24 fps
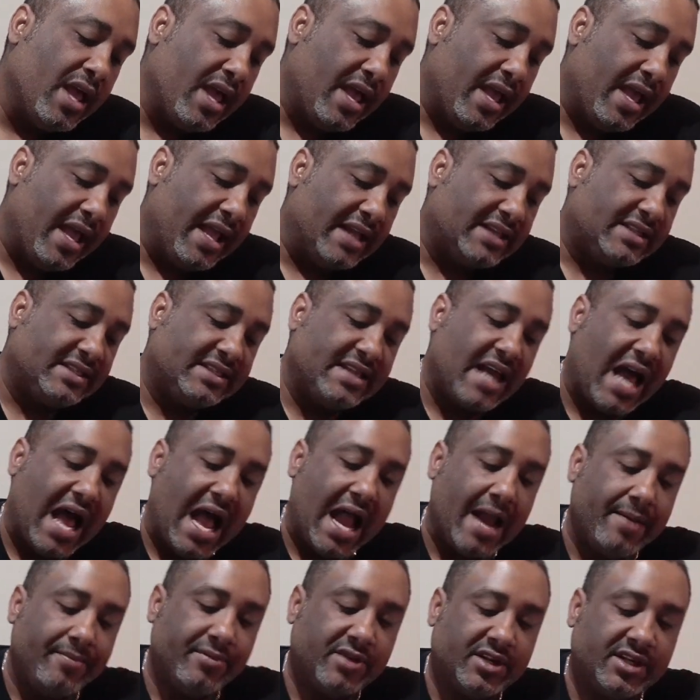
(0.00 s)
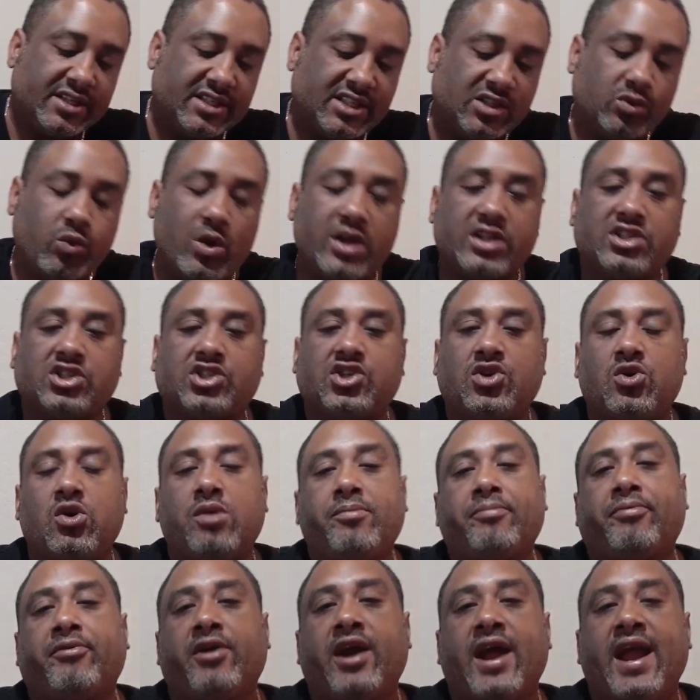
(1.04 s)
it's time to switch to a
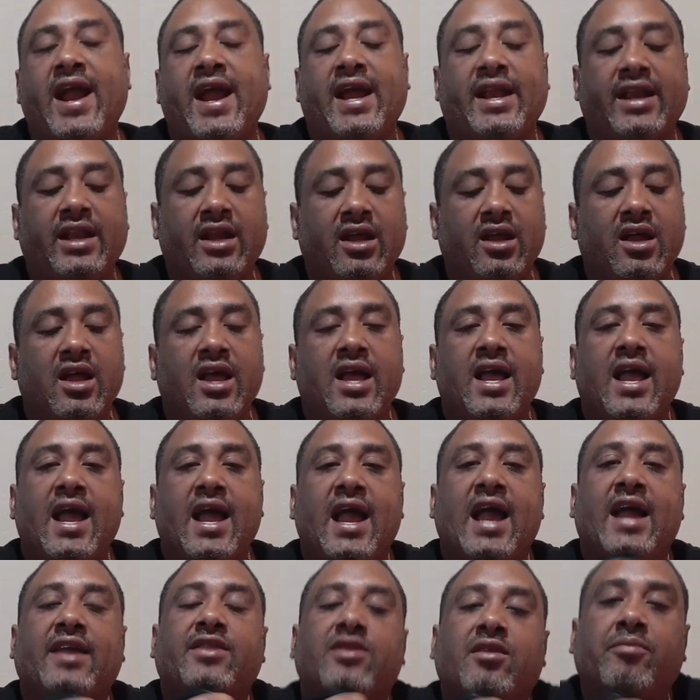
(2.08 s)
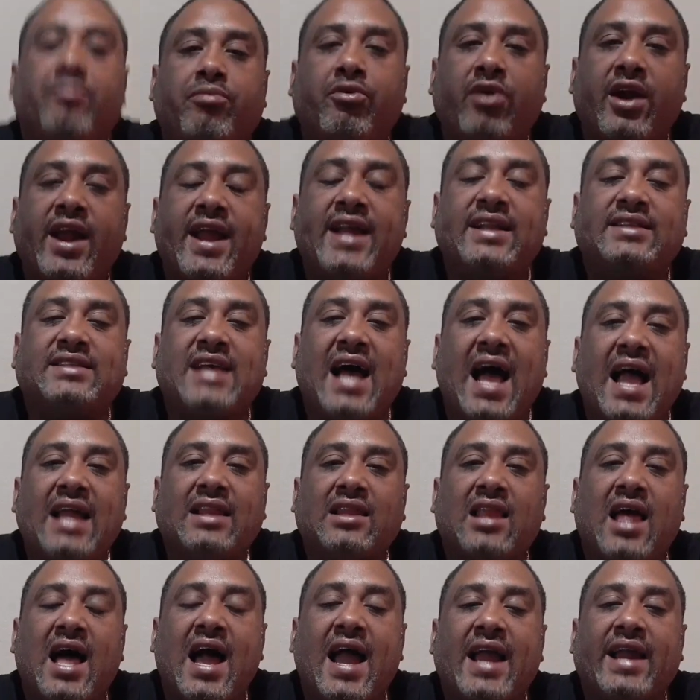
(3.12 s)
braid. And the braids I
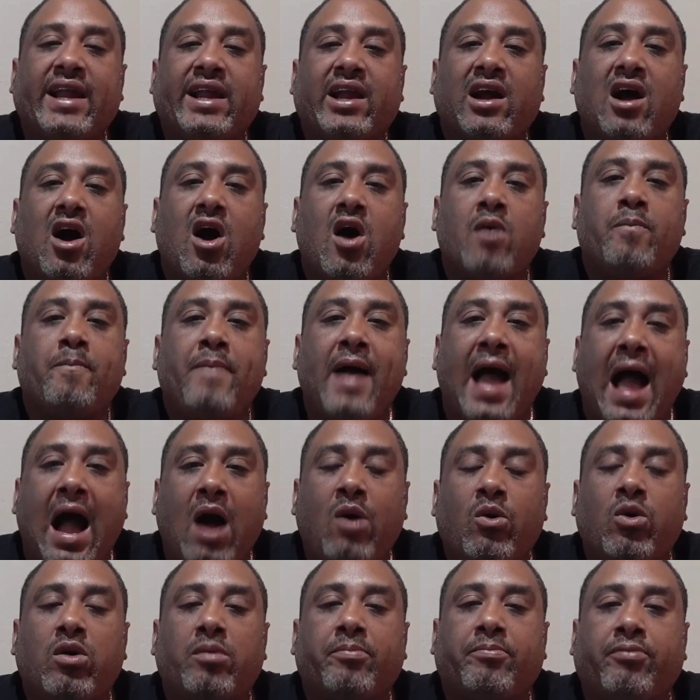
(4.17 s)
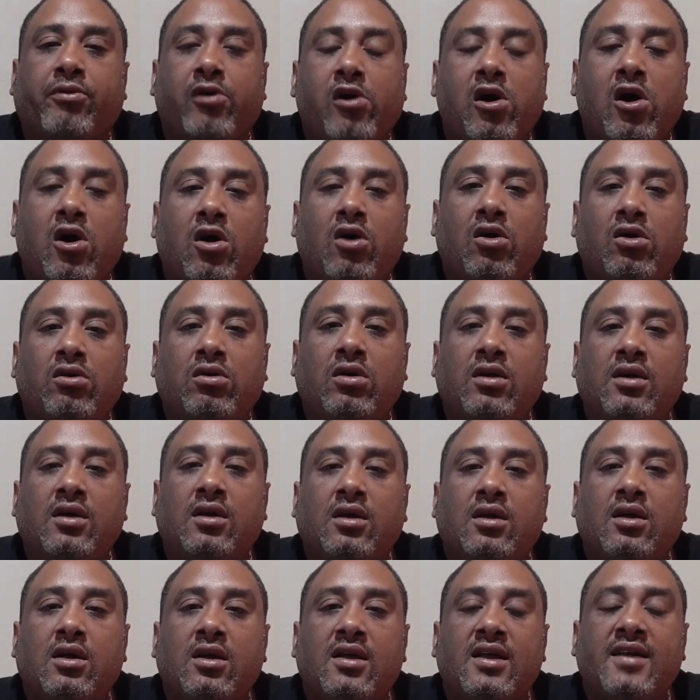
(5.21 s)
like are Power Pro
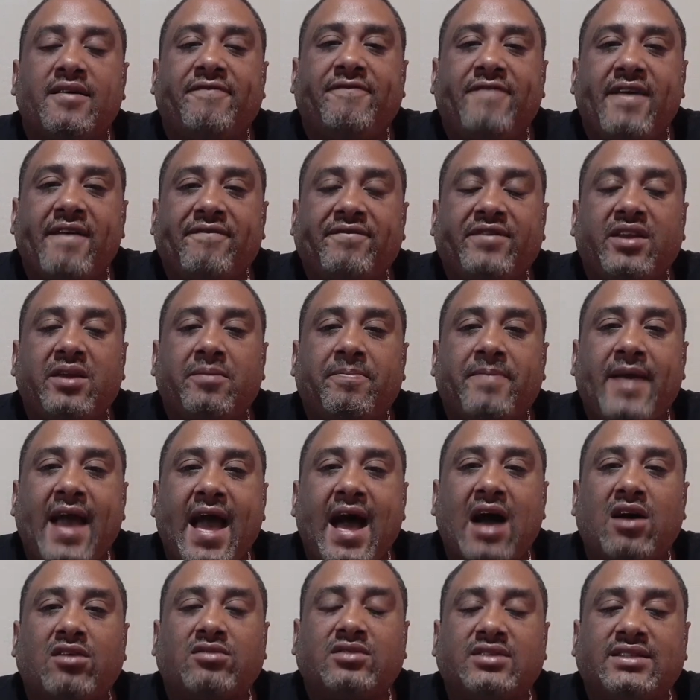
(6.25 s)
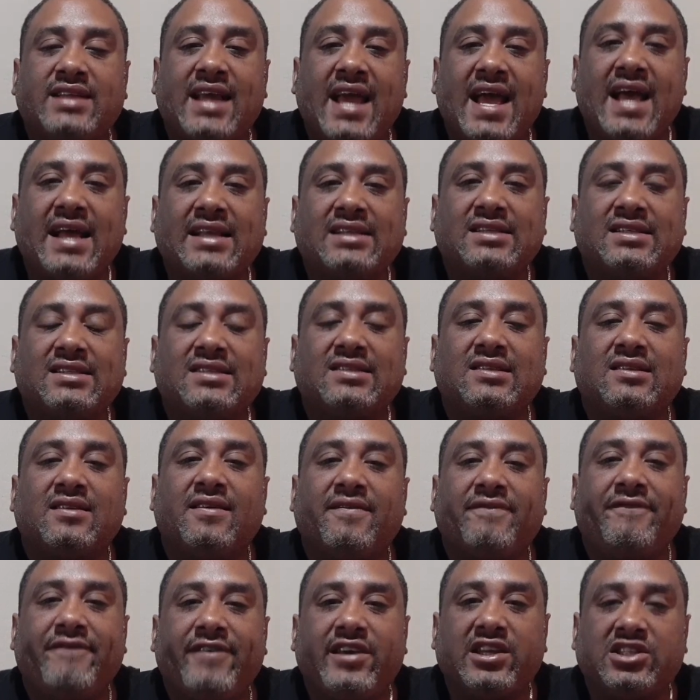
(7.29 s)
50-pound test
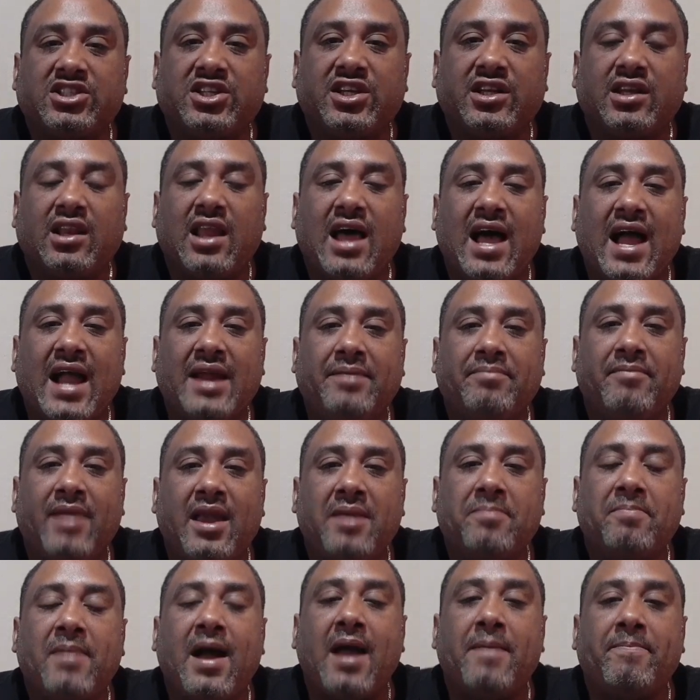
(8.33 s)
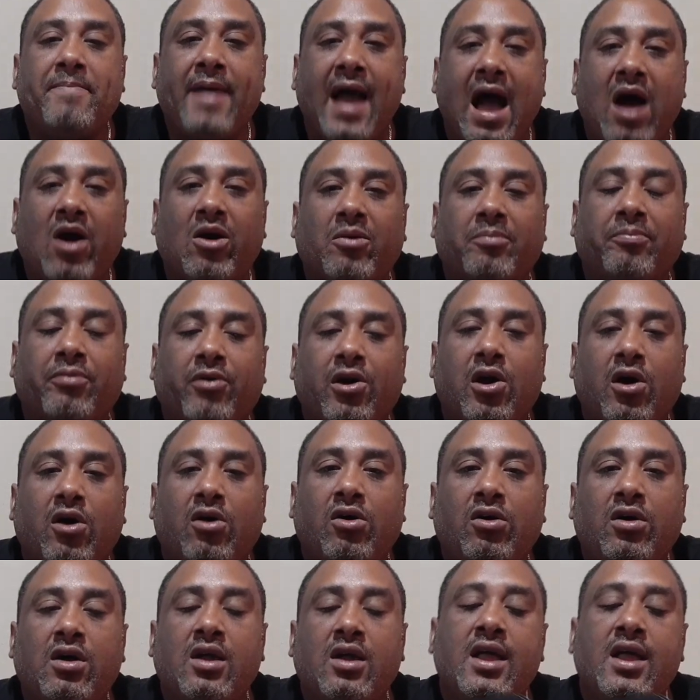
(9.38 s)
fishing line made by Power
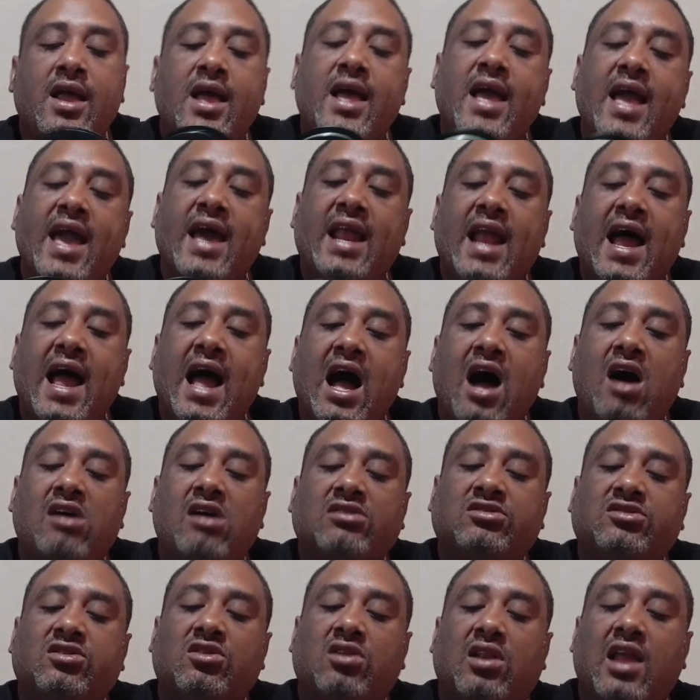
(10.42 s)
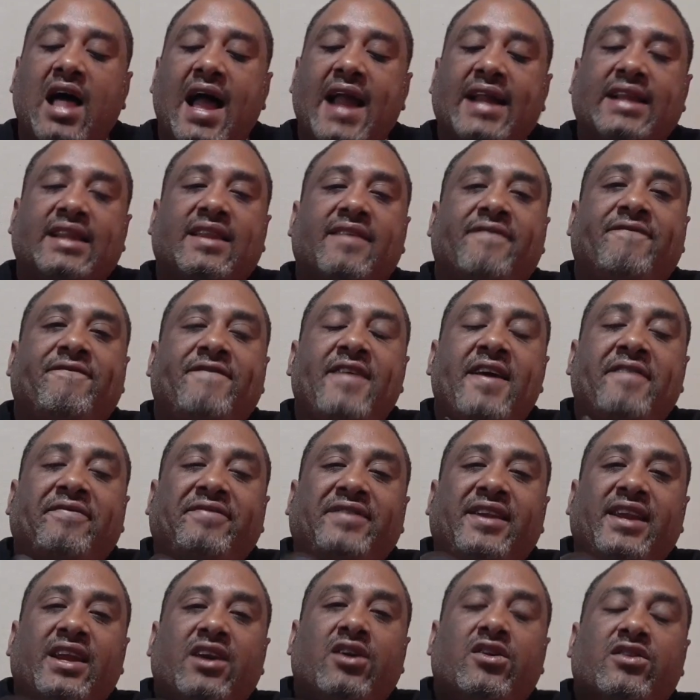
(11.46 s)
Pro. And I also like the
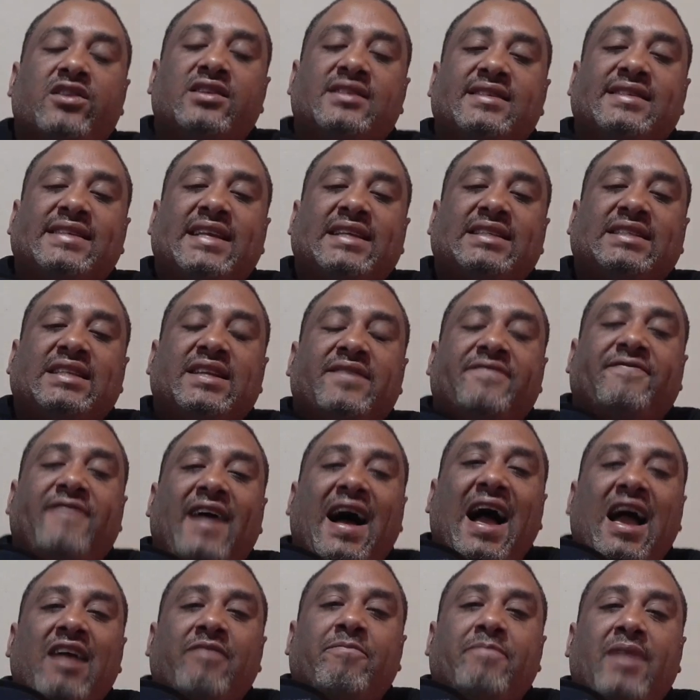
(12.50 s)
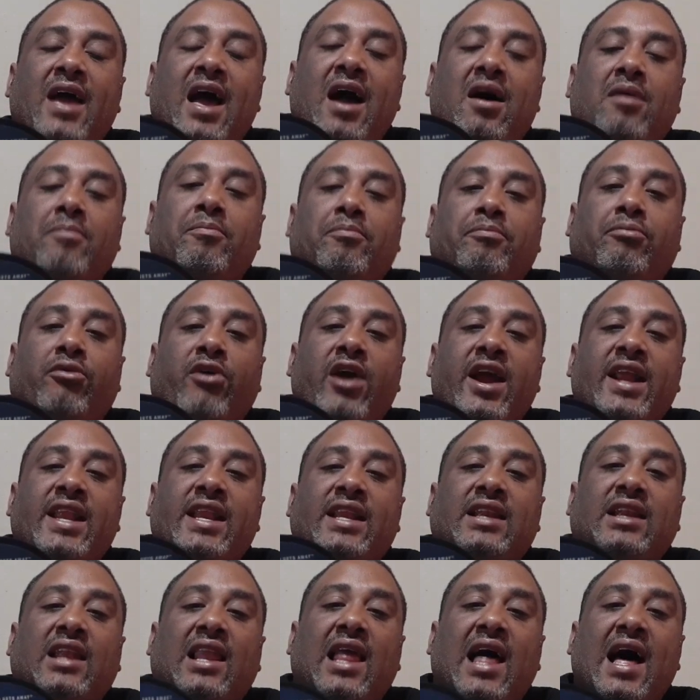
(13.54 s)
50 or the 65-pound
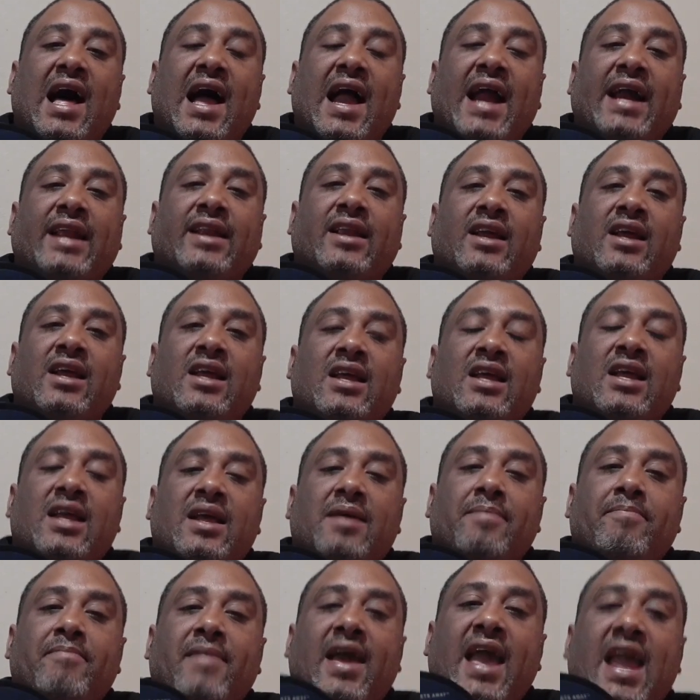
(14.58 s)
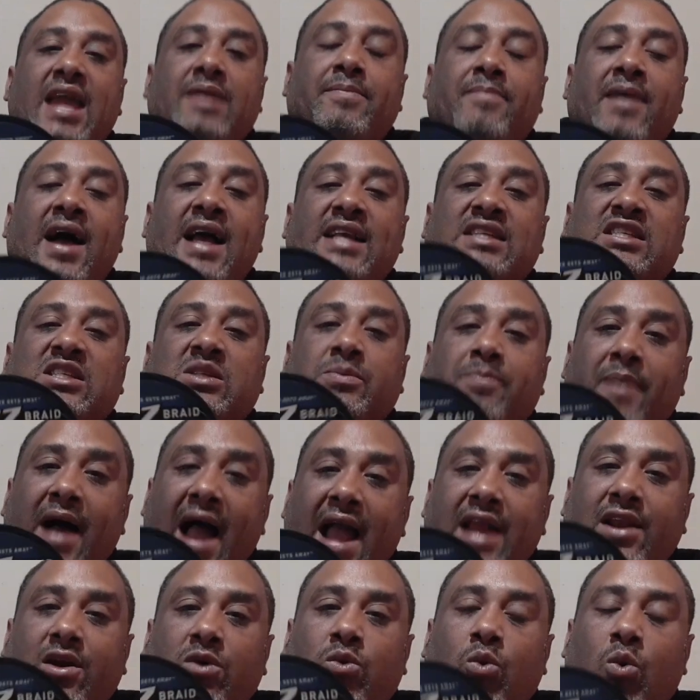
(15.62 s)
braided line made by
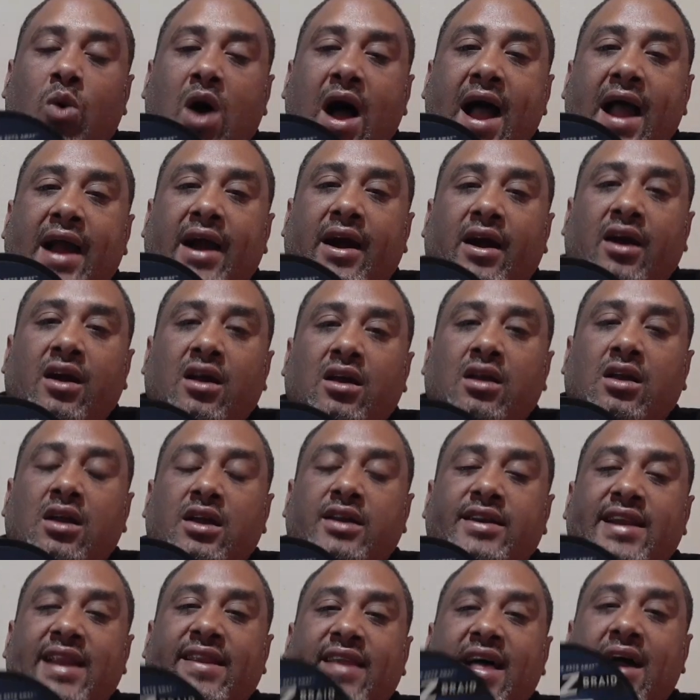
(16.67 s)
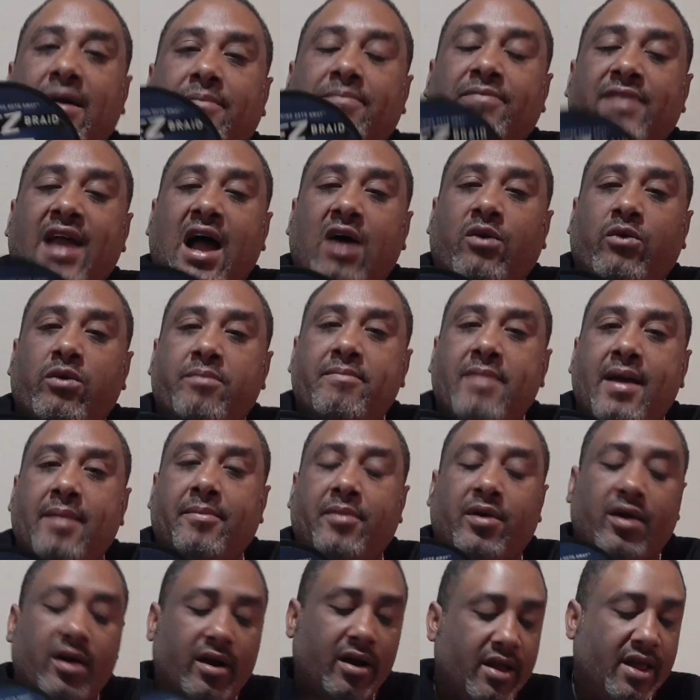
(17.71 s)
Spiderwire. Now
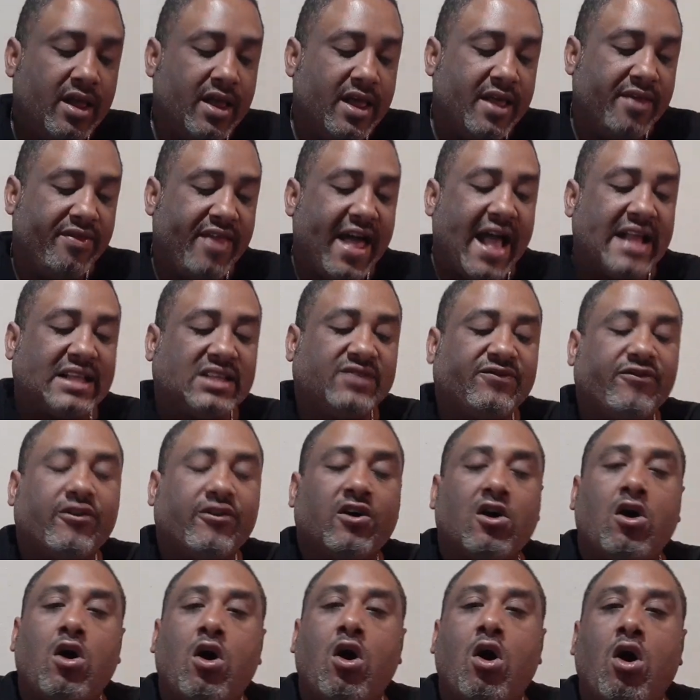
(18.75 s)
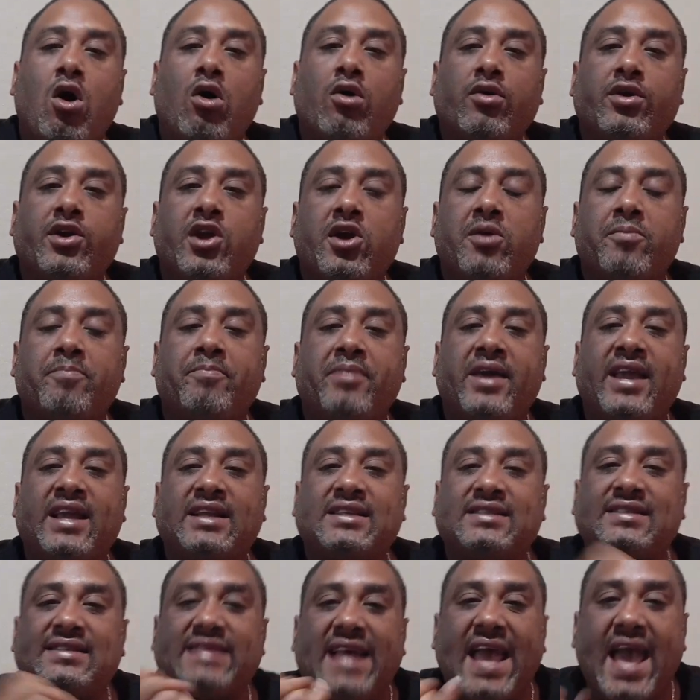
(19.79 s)
remember, that's for all your big
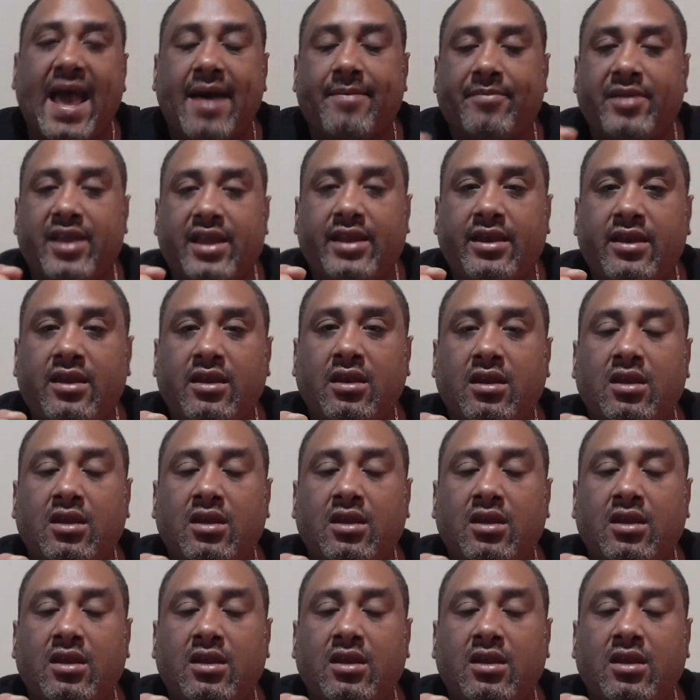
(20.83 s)
salmon,